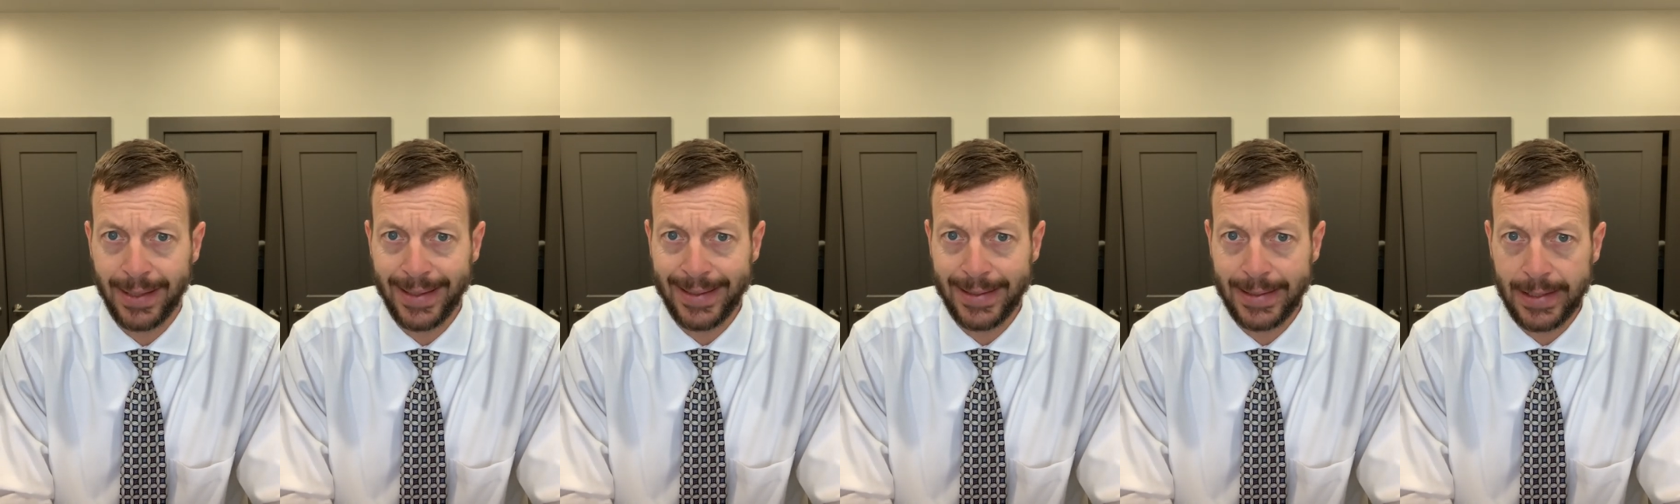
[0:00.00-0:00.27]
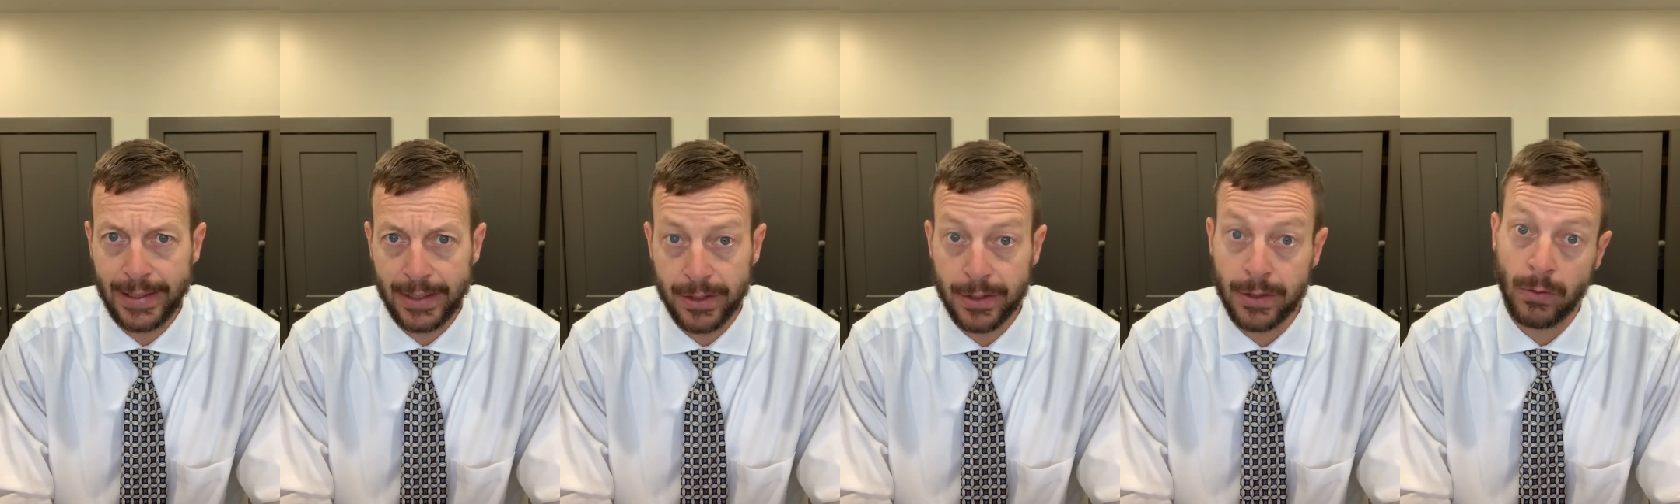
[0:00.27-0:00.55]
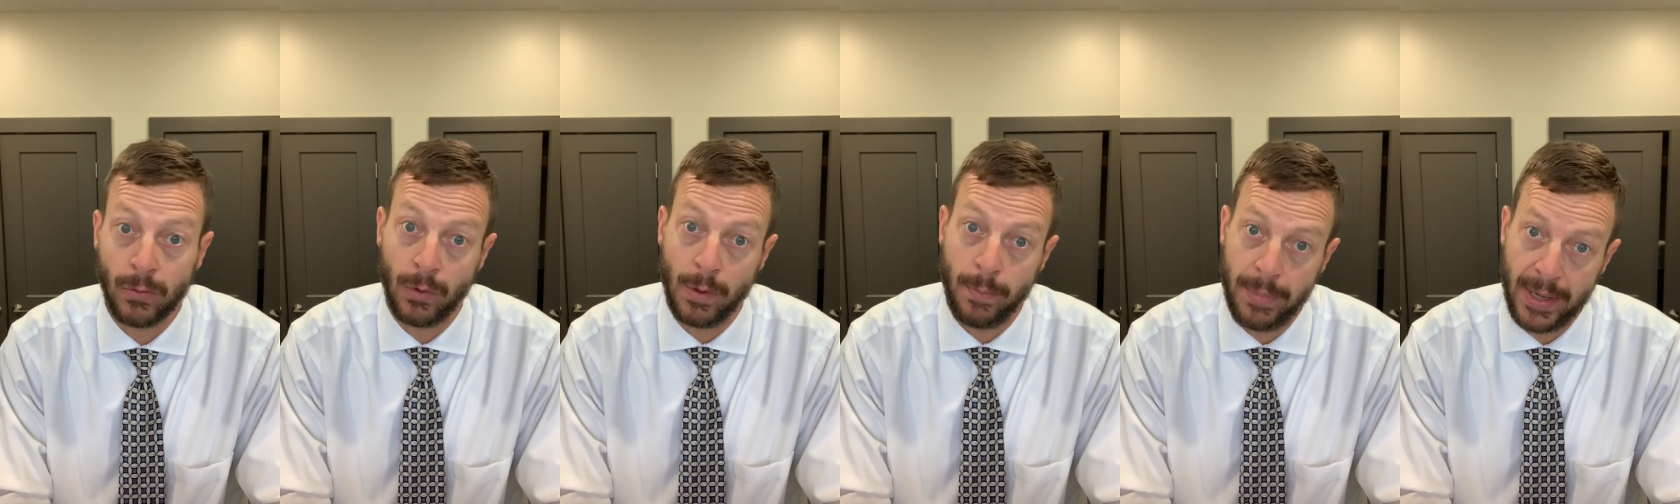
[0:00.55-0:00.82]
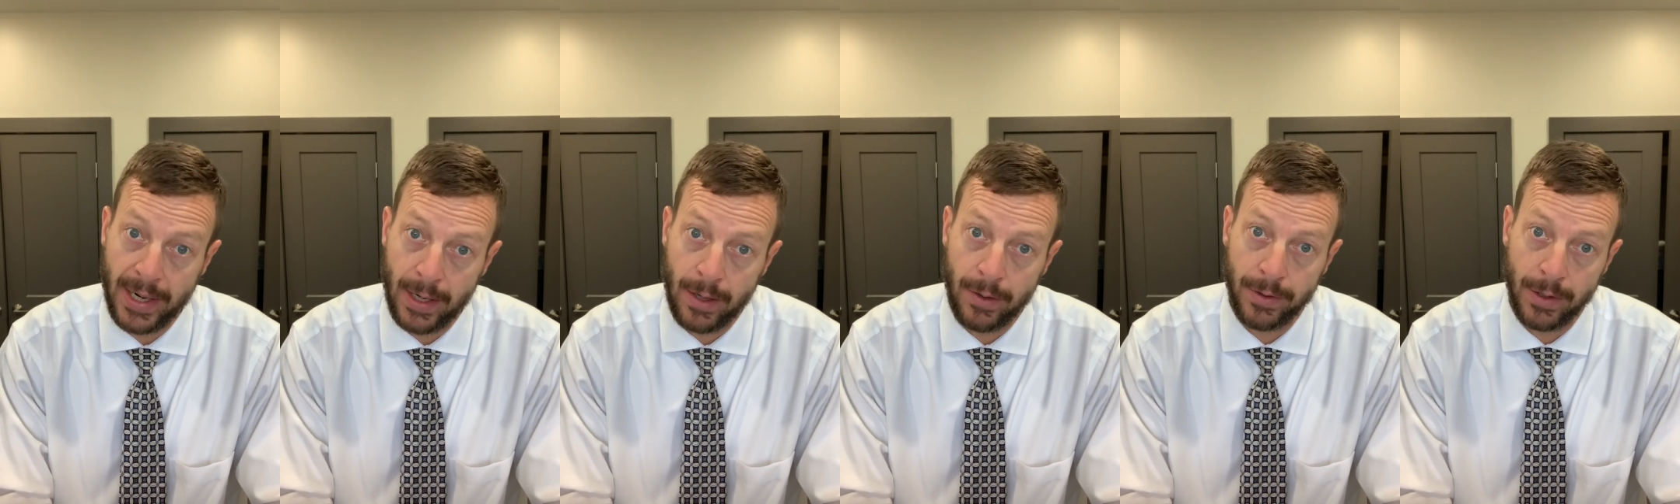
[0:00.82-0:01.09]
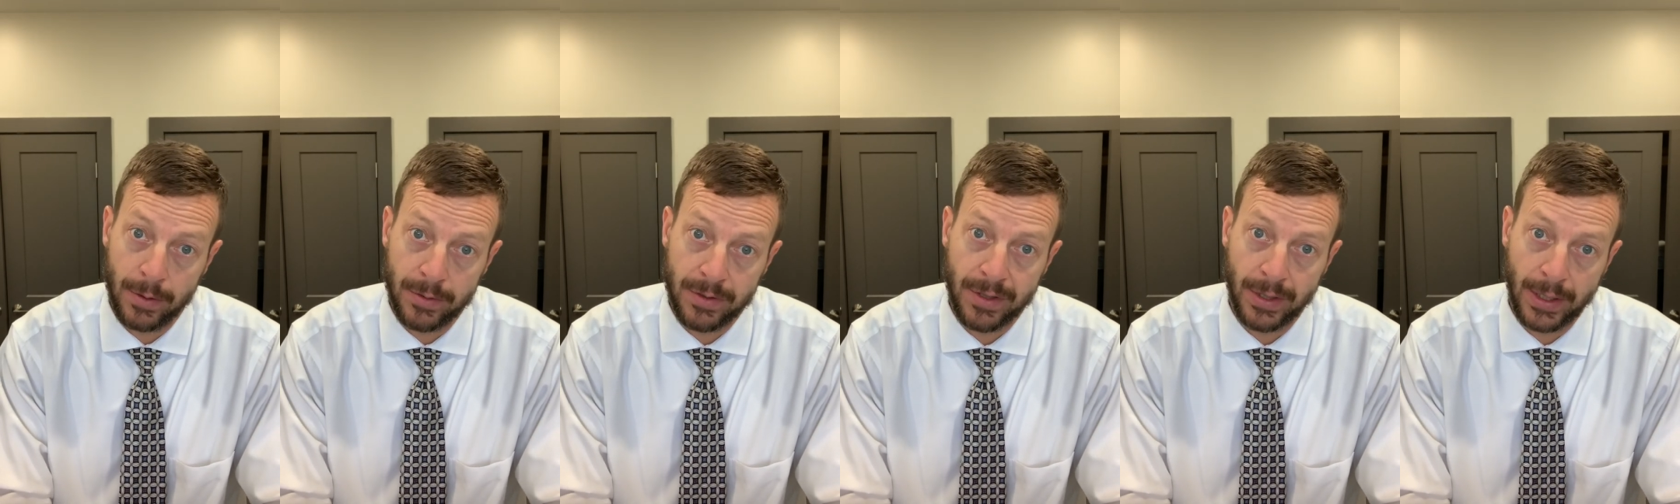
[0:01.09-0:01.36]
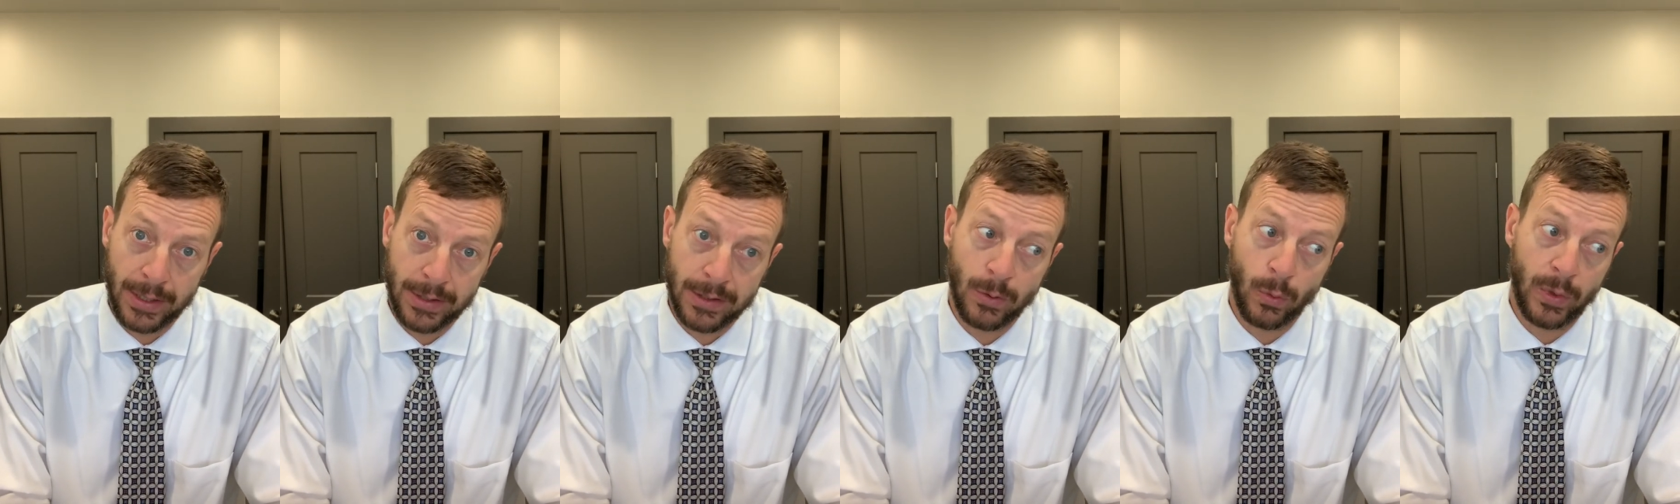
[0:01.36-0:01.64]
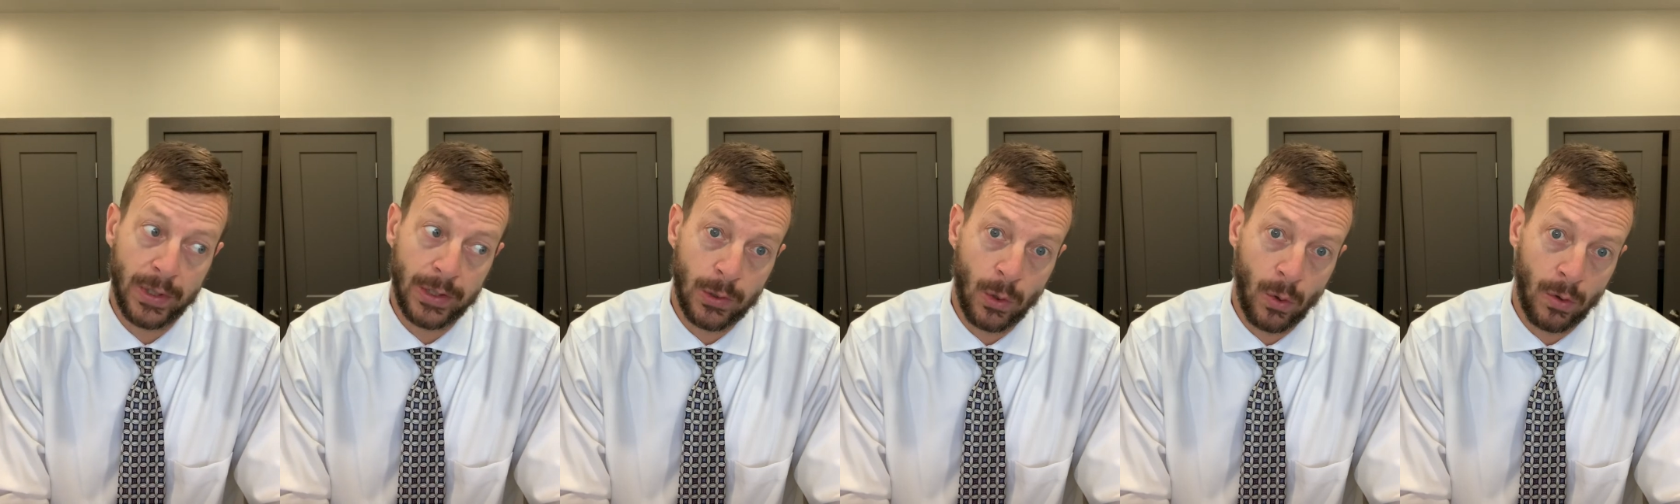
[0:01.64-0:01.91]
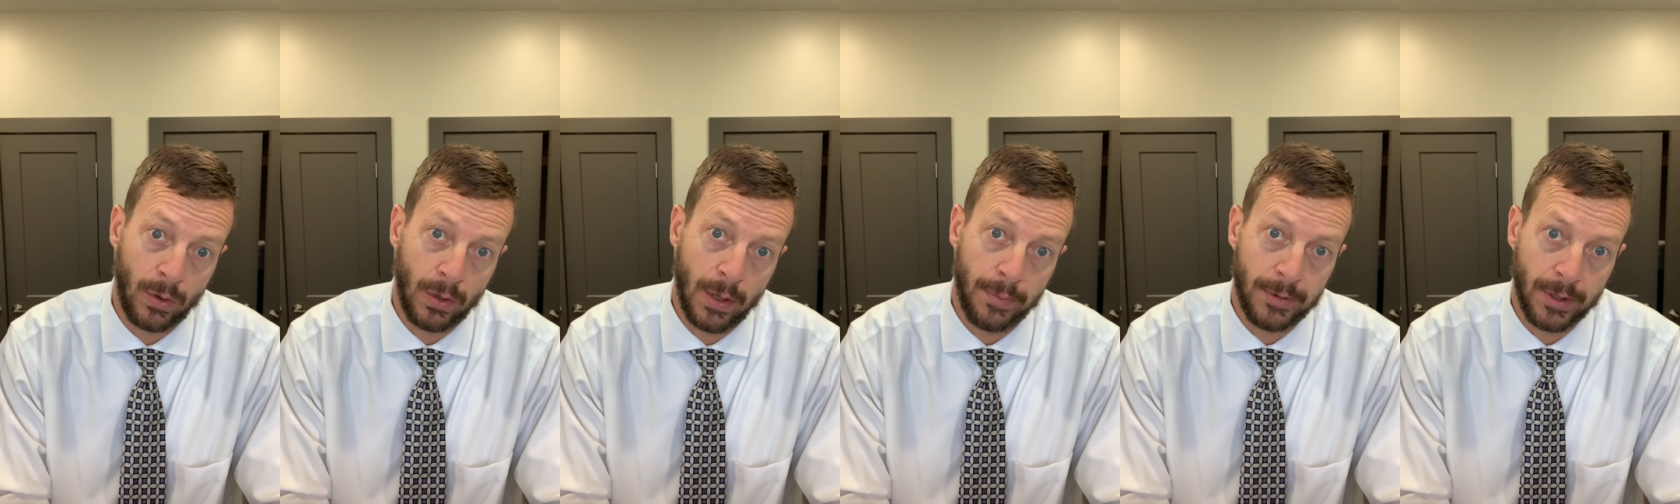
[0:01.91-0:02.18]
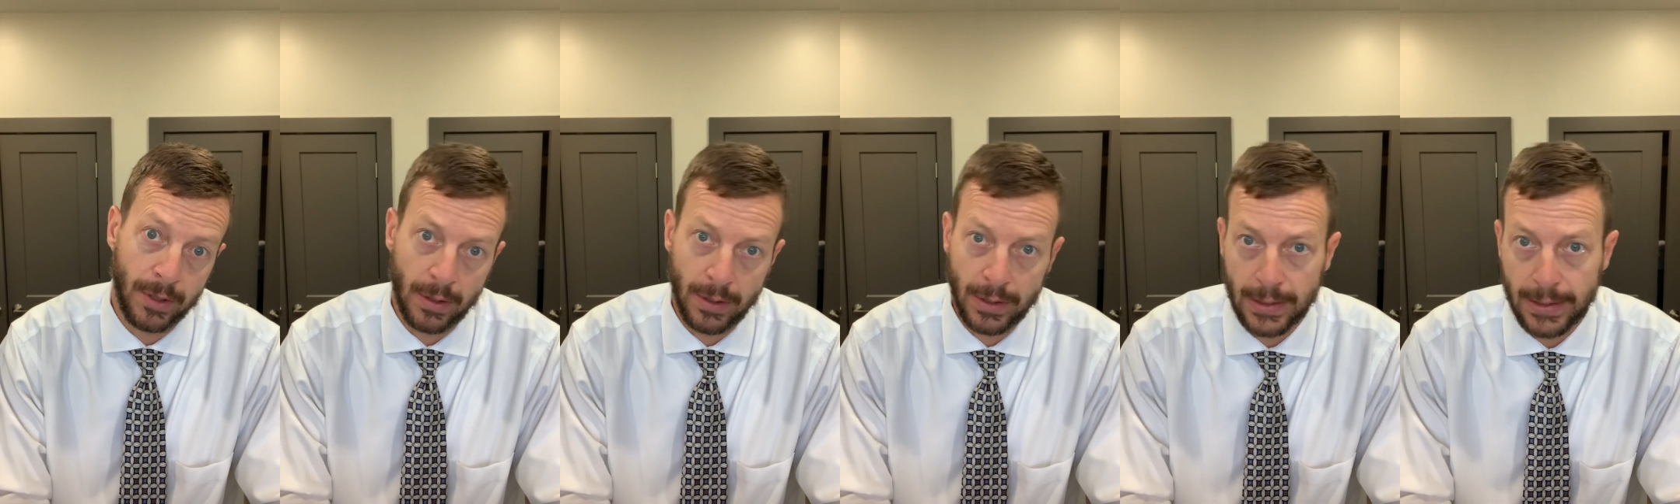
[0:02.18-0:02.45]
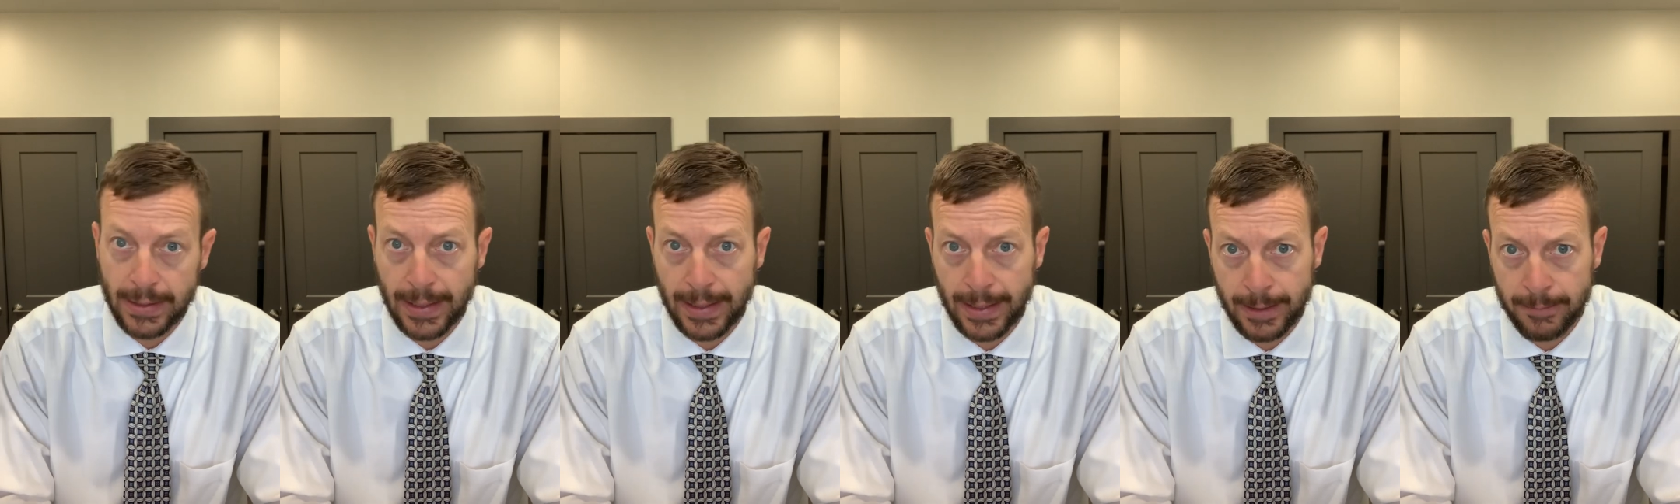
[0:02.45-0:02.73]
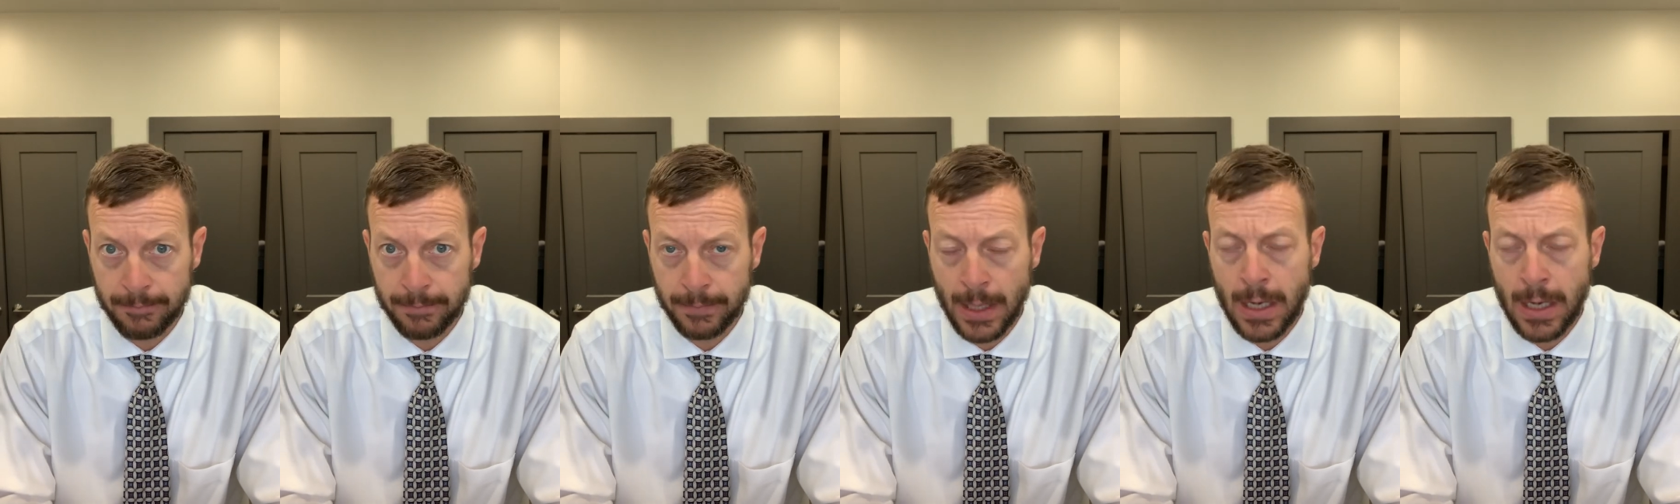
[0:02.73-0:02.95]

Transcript: it needs to repair those things that we tore up during the day.